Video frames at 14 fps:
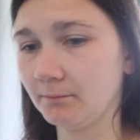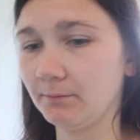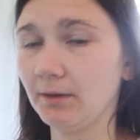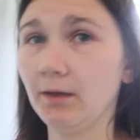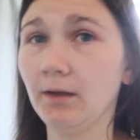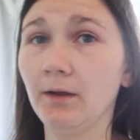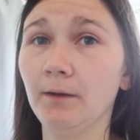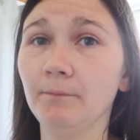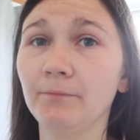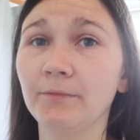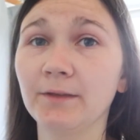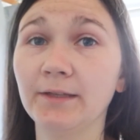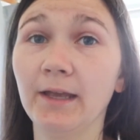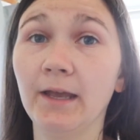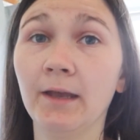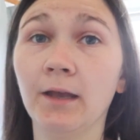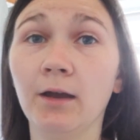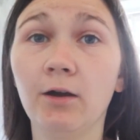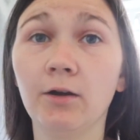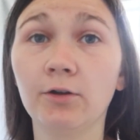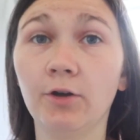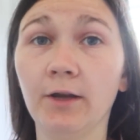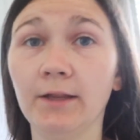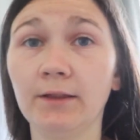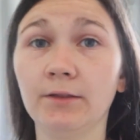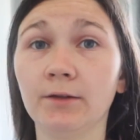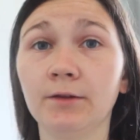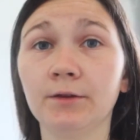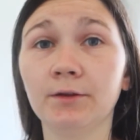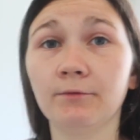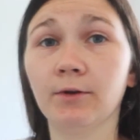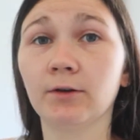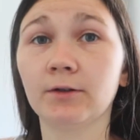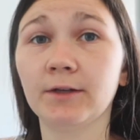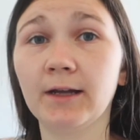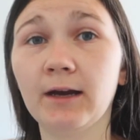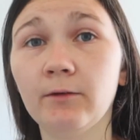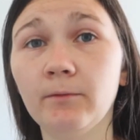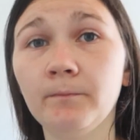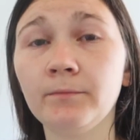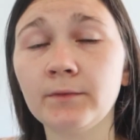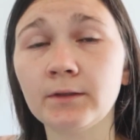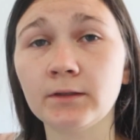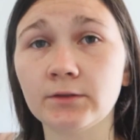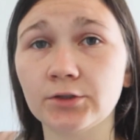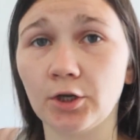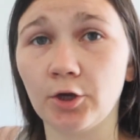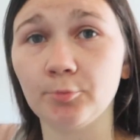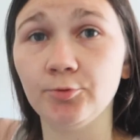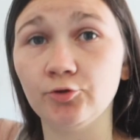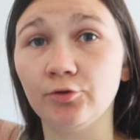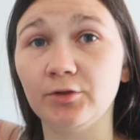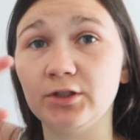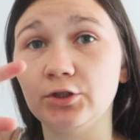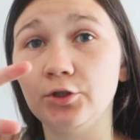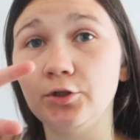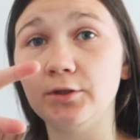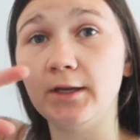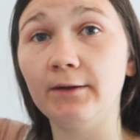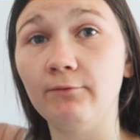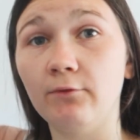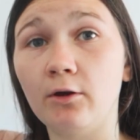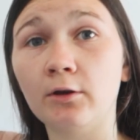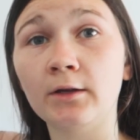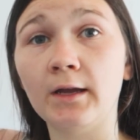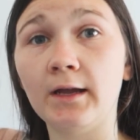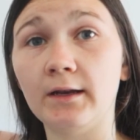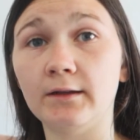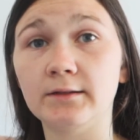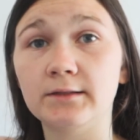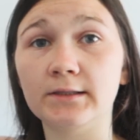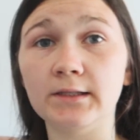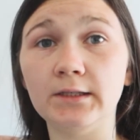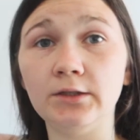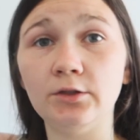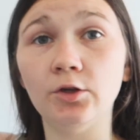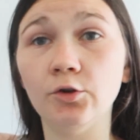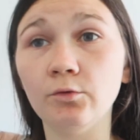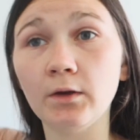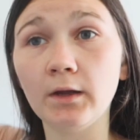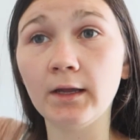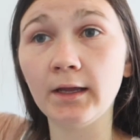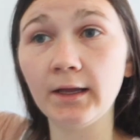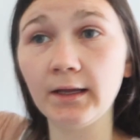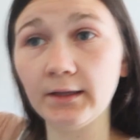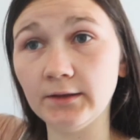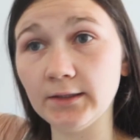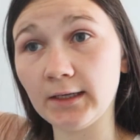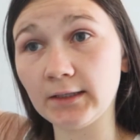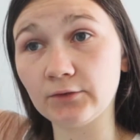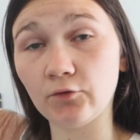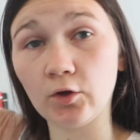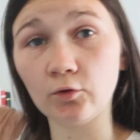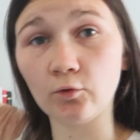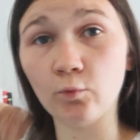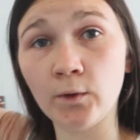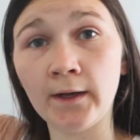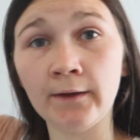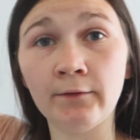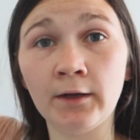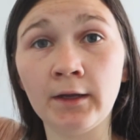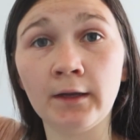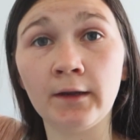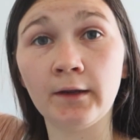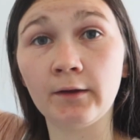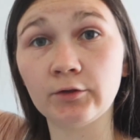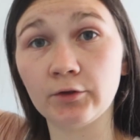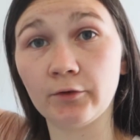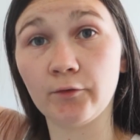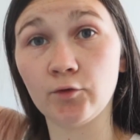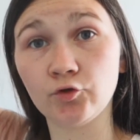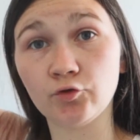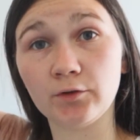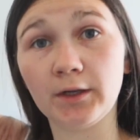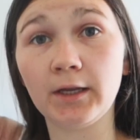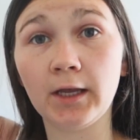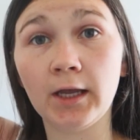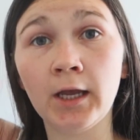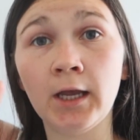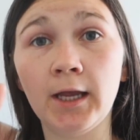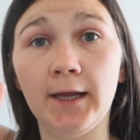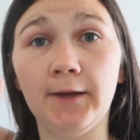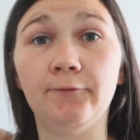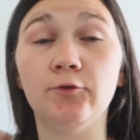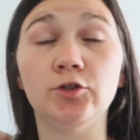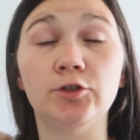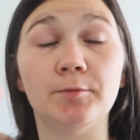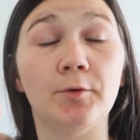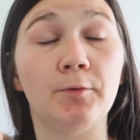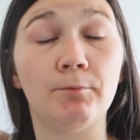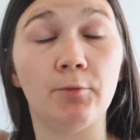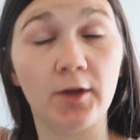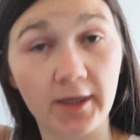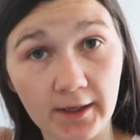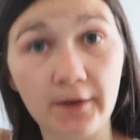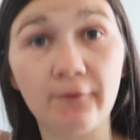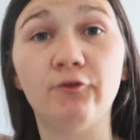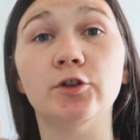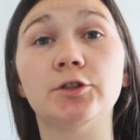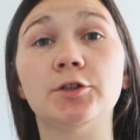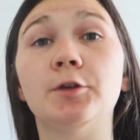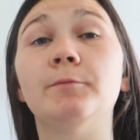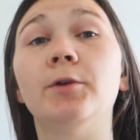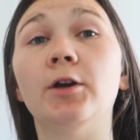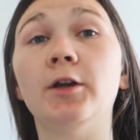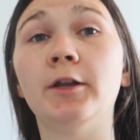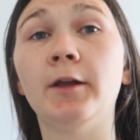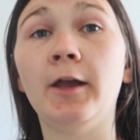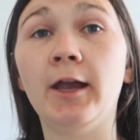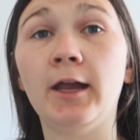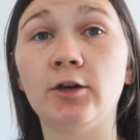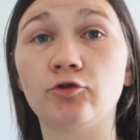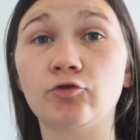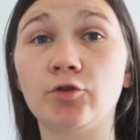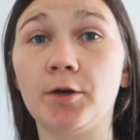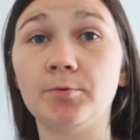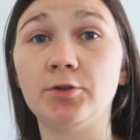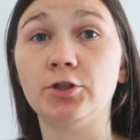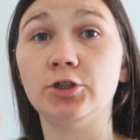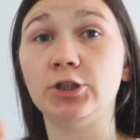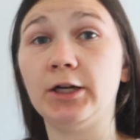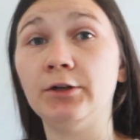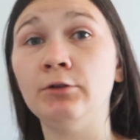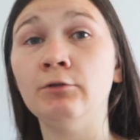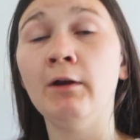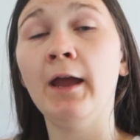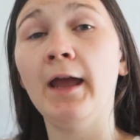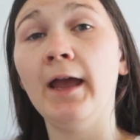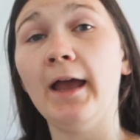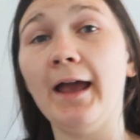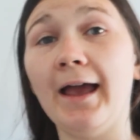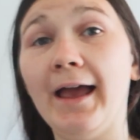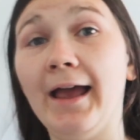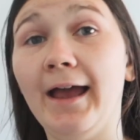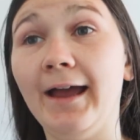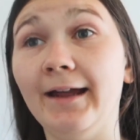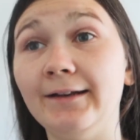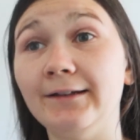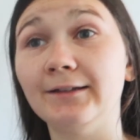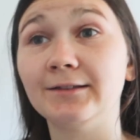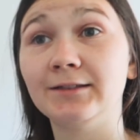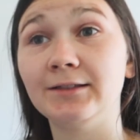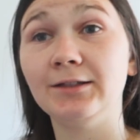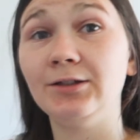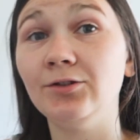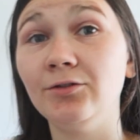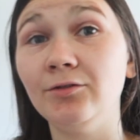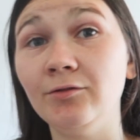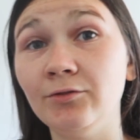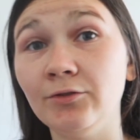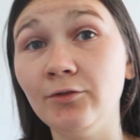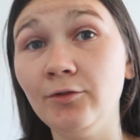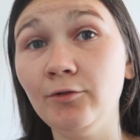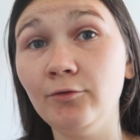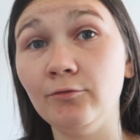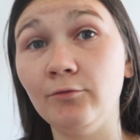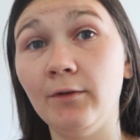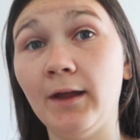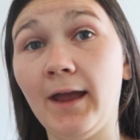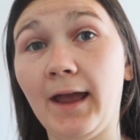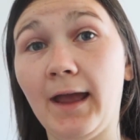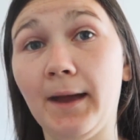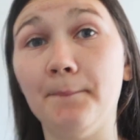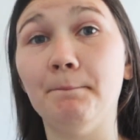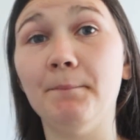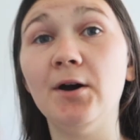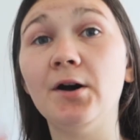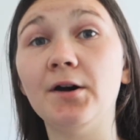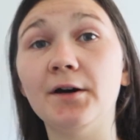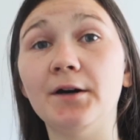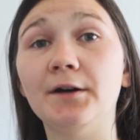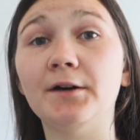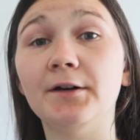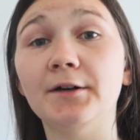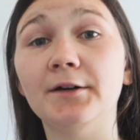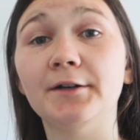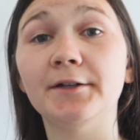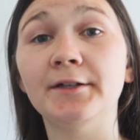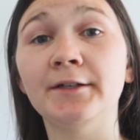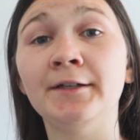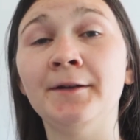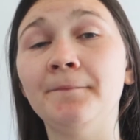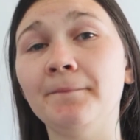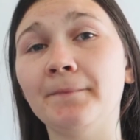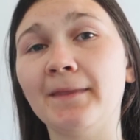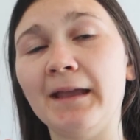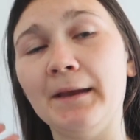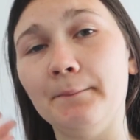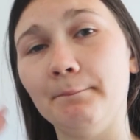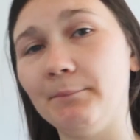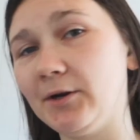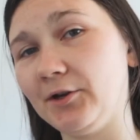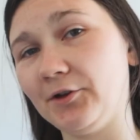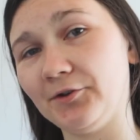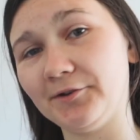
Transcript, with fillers: But um, yeah, I've got to end the vlog now. So I hope you enjoy this two-day vlog, and I'll see you in the next vlog or whatever. So if you enjoy it, hit thumbs up, hit thumbs up button, subscribe to this channel, and I'll see you soon. And bye, bye